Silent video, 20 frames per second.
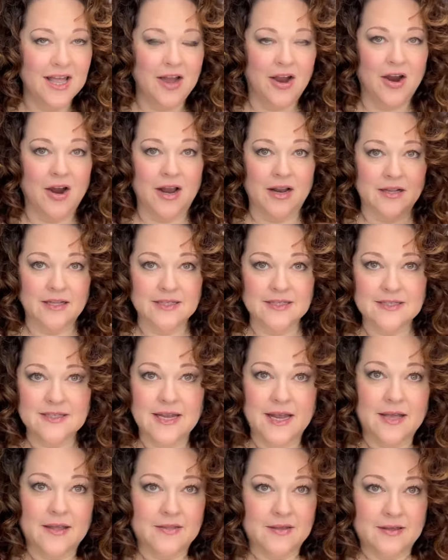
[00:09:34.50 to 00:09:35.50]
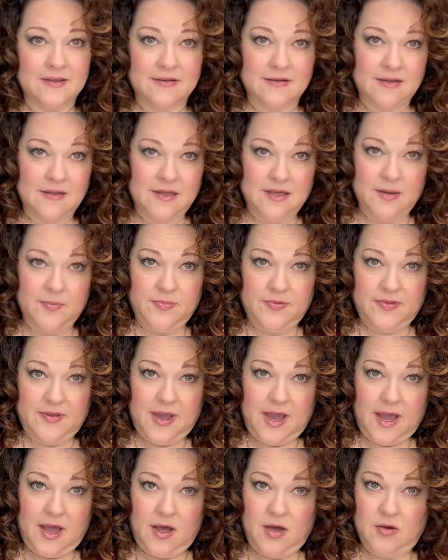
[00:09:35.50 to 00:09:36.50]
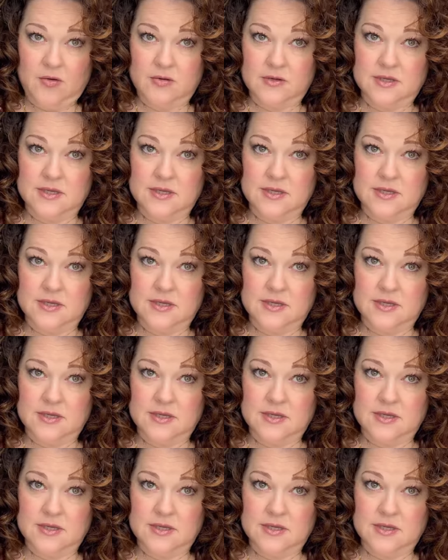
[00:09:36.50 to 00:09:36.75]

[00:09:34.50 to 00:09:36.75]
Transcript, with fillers: All right, let's take these clips out.